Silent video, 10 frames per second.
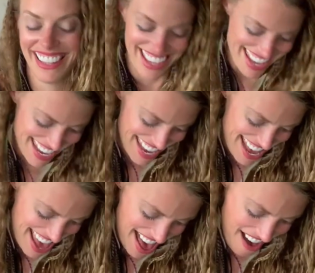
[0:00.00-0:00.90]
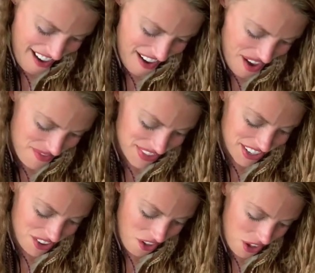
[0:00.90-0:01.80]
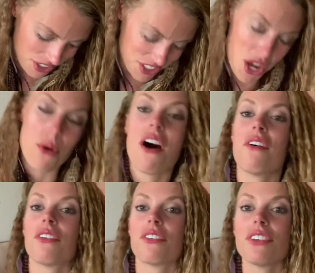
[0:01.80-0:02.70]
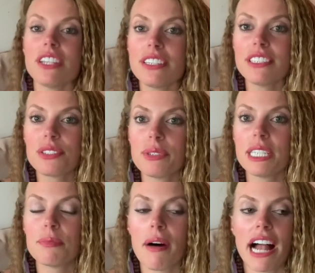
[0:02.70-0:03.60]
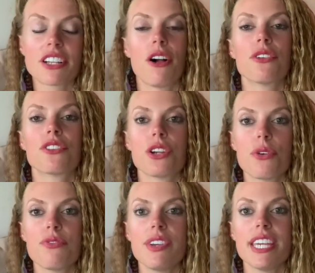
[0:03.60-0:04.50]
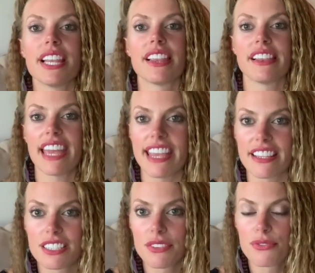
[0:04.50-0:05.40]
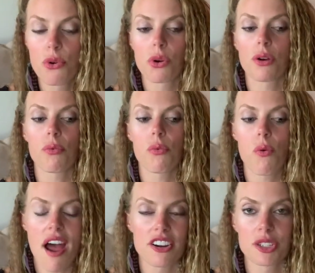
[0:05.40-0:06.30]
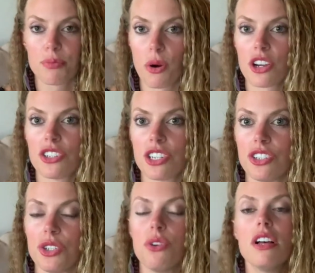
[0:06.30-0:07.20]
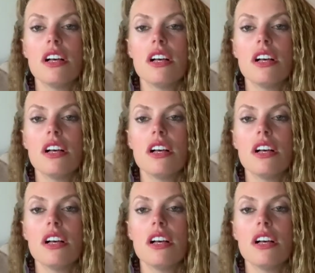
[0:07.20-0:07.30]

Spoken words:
There's also a really sweet spot called Trophy Lakes for water sports. You can do